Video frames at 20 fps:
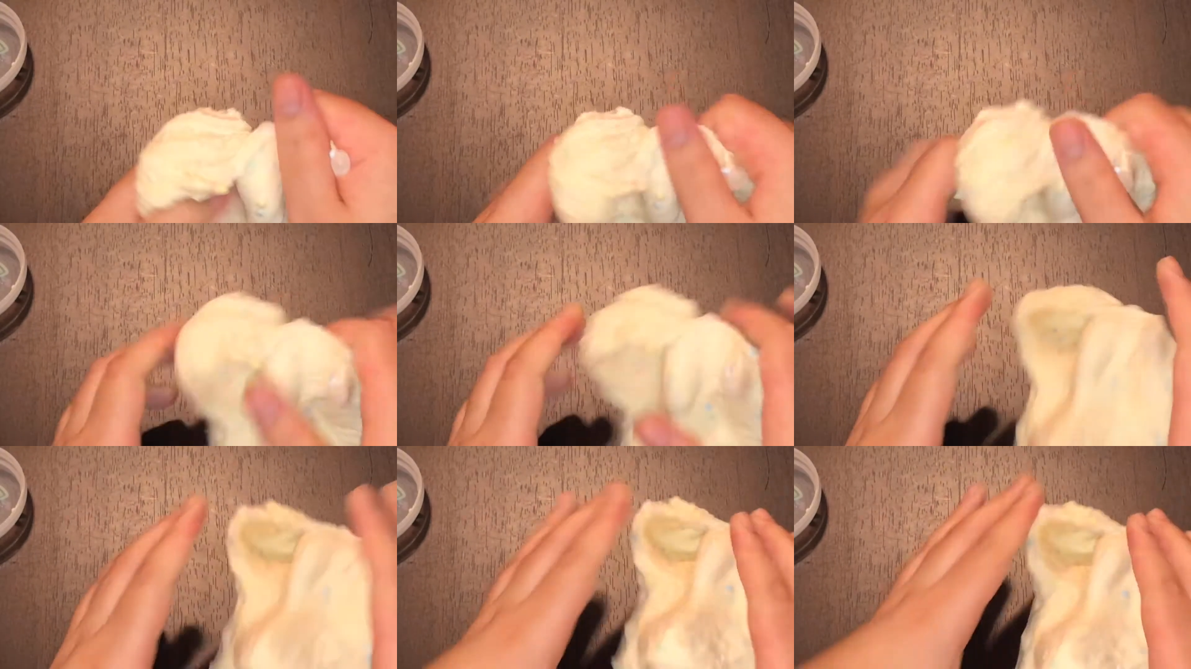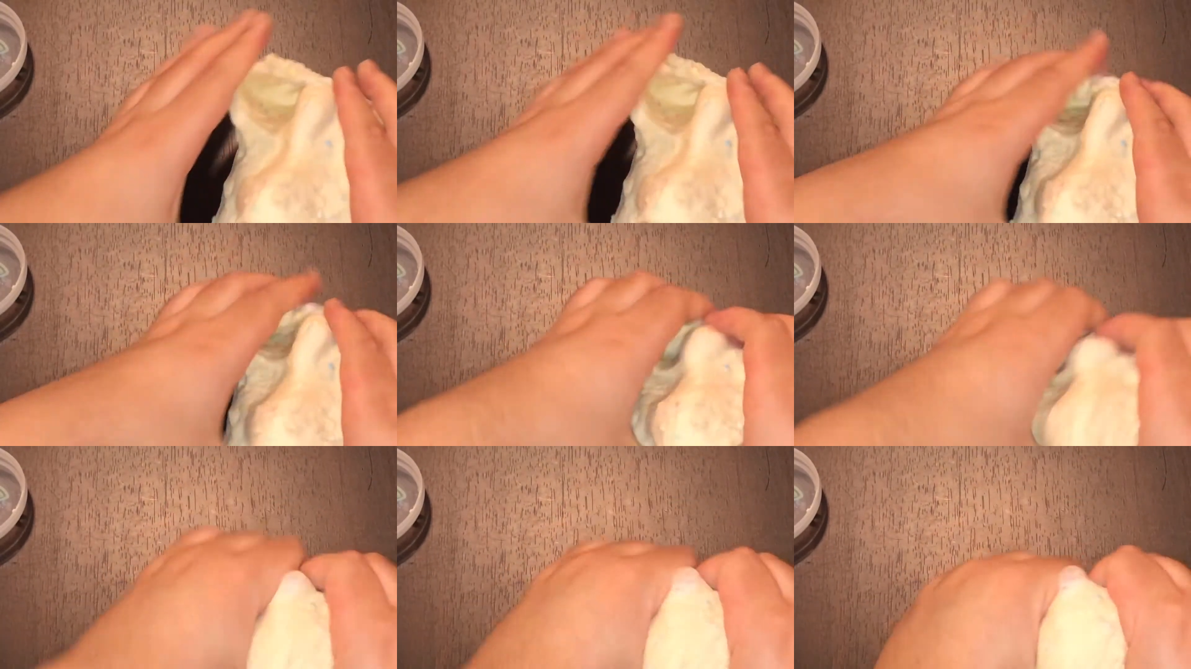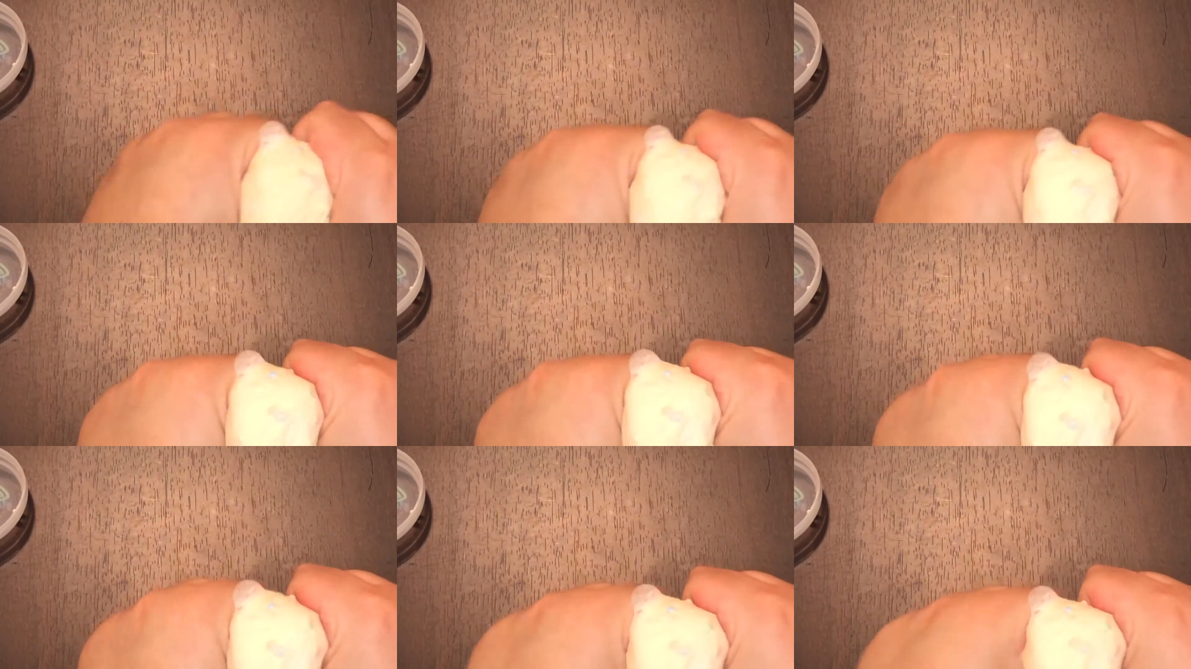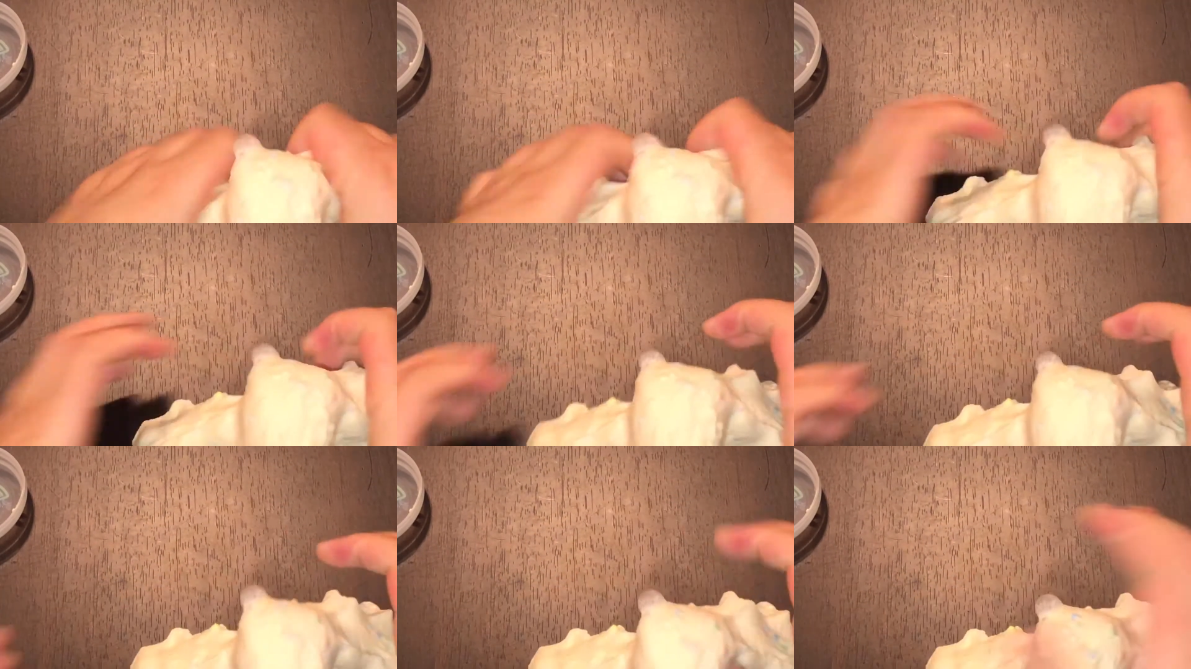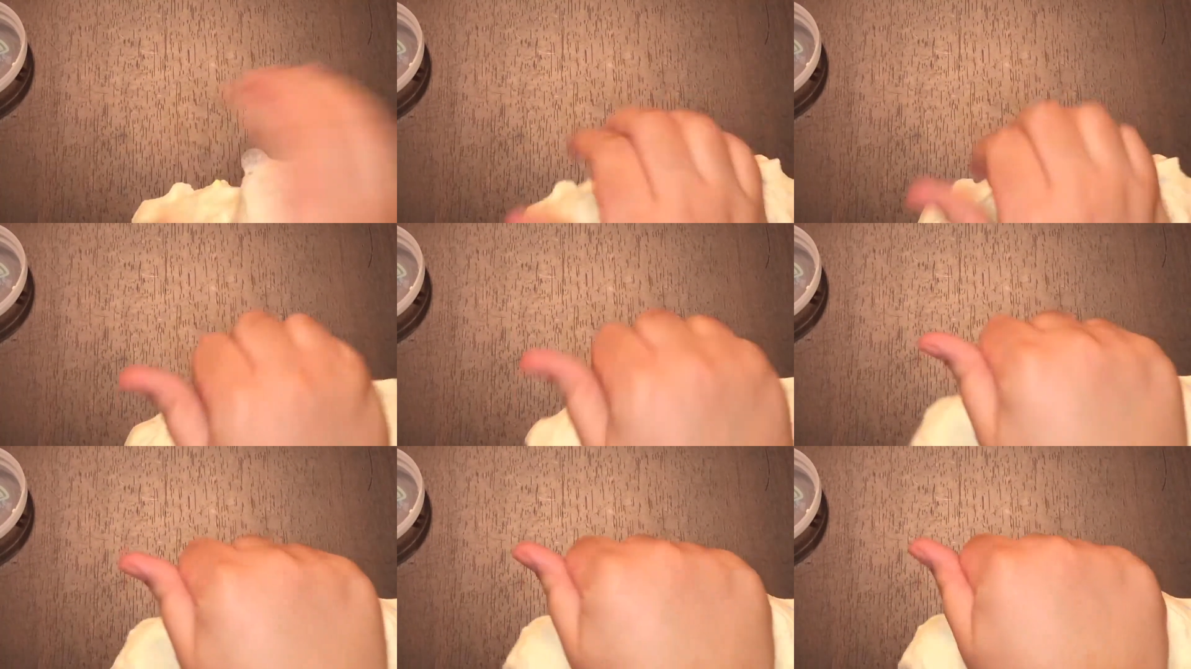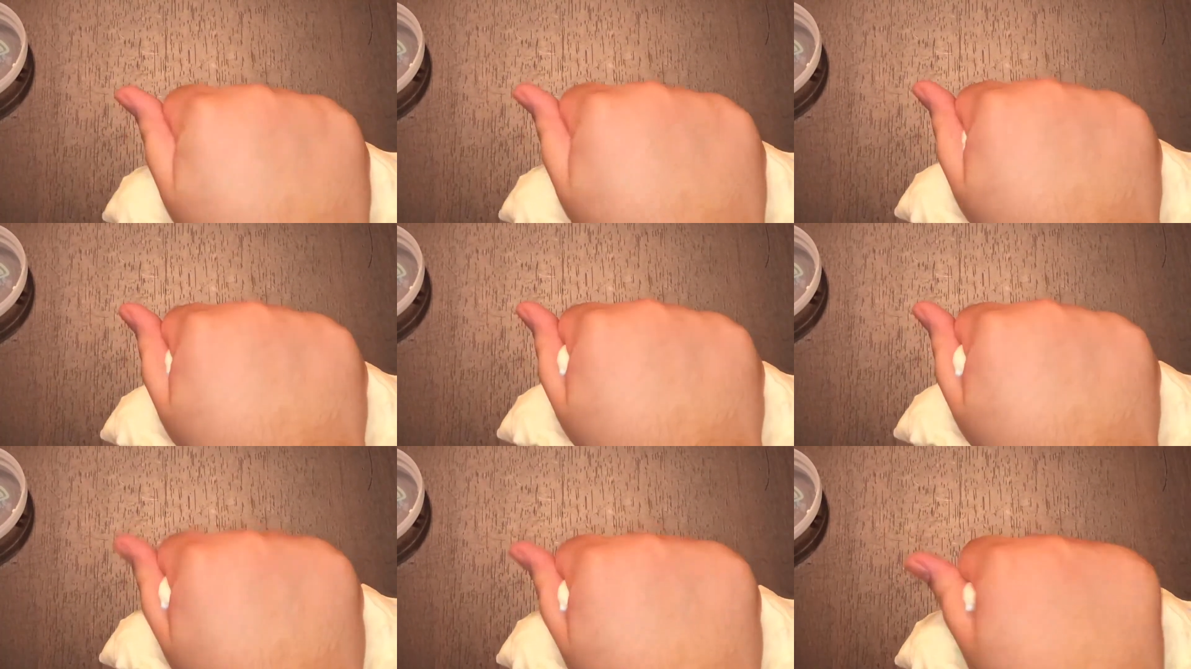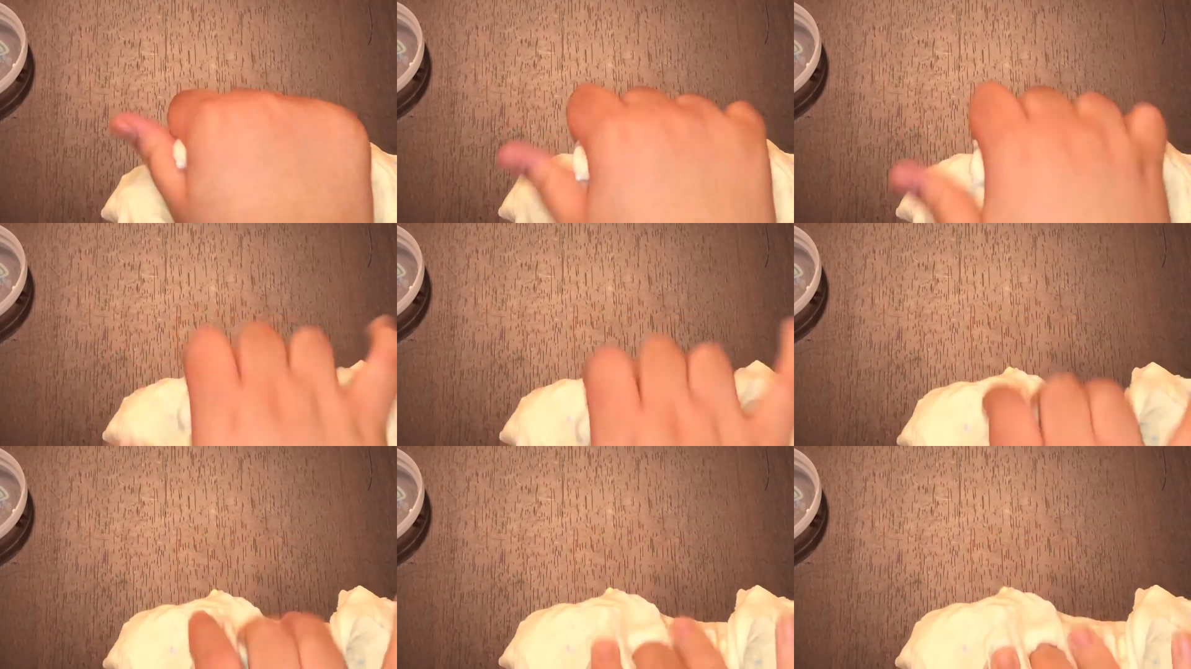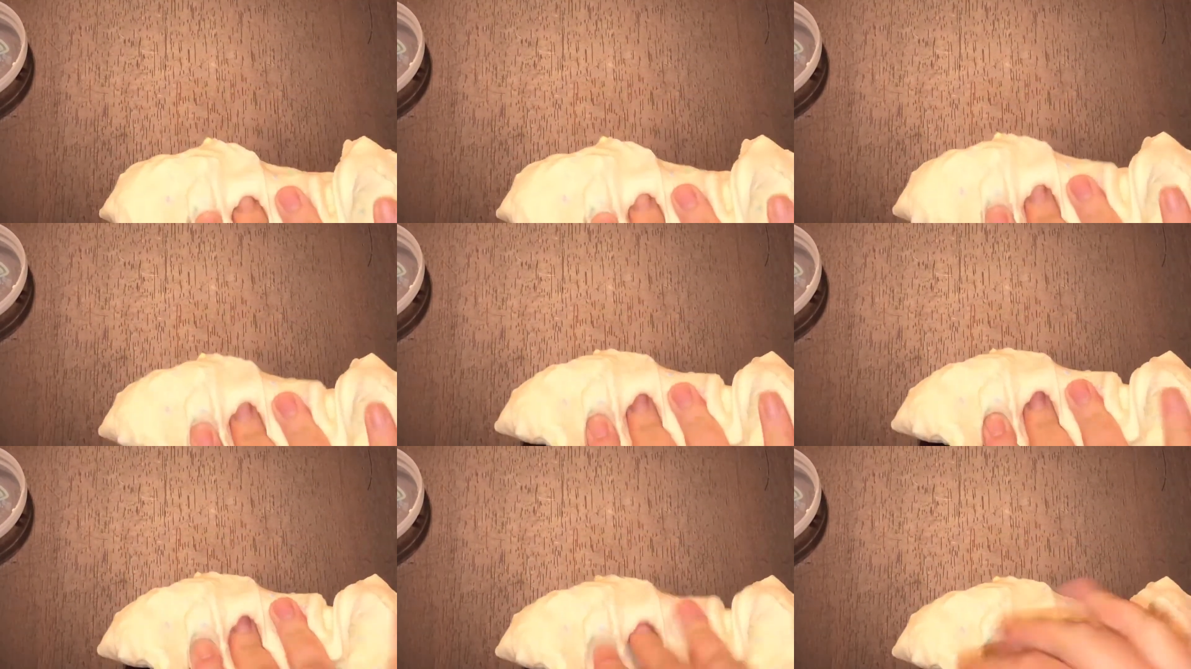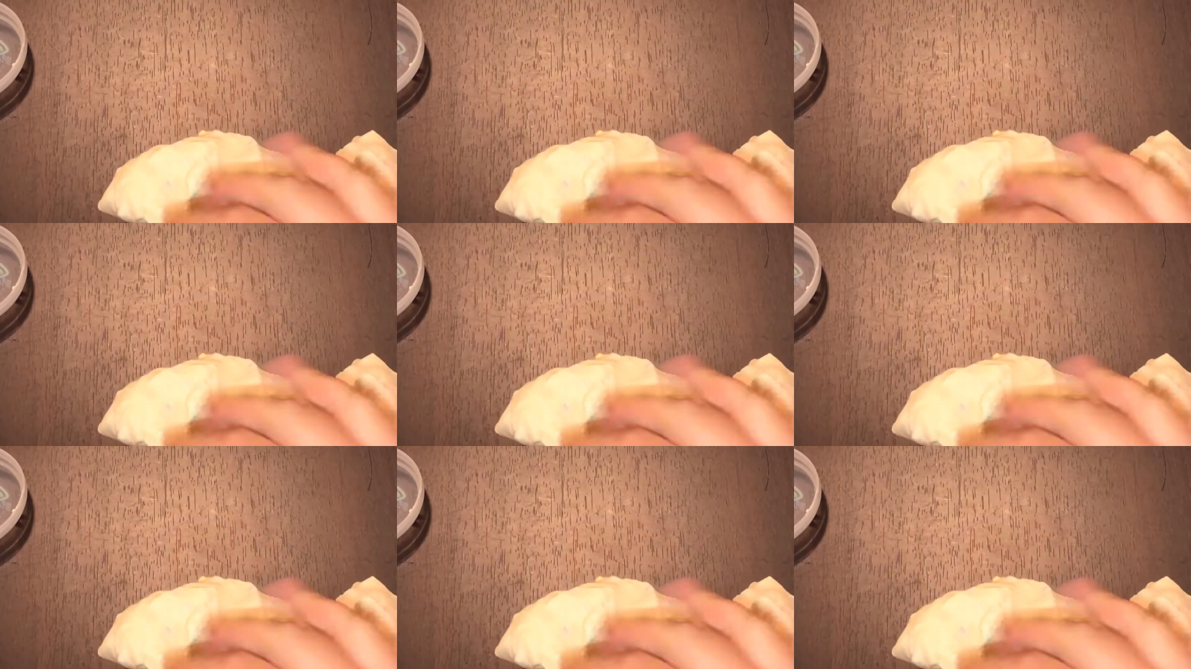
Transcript: No face is visible, so there are no lips to read.